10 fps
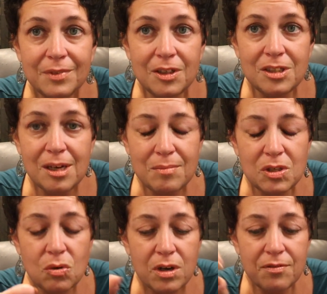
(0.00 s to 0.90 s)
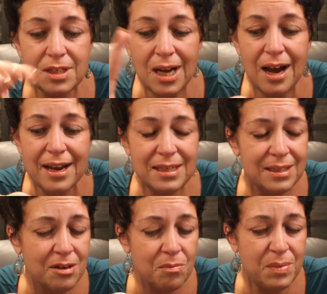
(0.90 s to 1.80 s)
There's some sort of ties
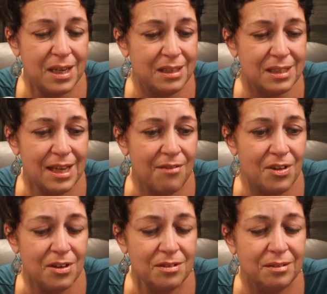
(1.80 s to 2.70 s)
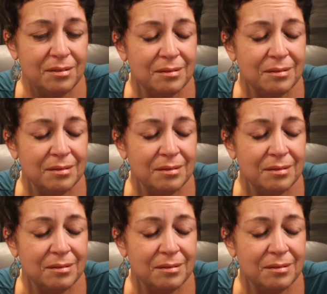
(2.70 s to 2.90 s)
that are being severed.